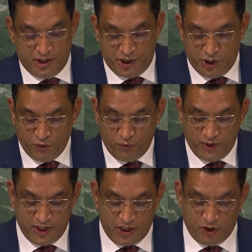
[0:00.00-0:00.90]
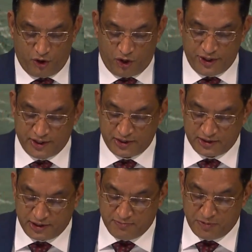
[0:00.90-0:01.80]
a new world order
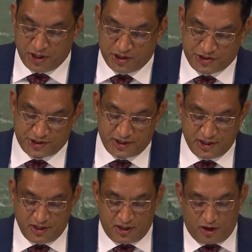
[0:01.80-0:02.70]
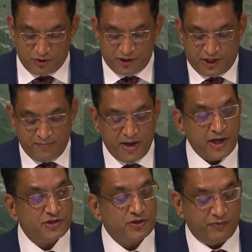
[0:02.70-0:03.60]
emerged out of the
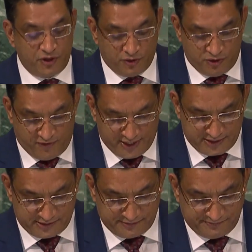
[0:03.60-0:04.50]
remains of the old one.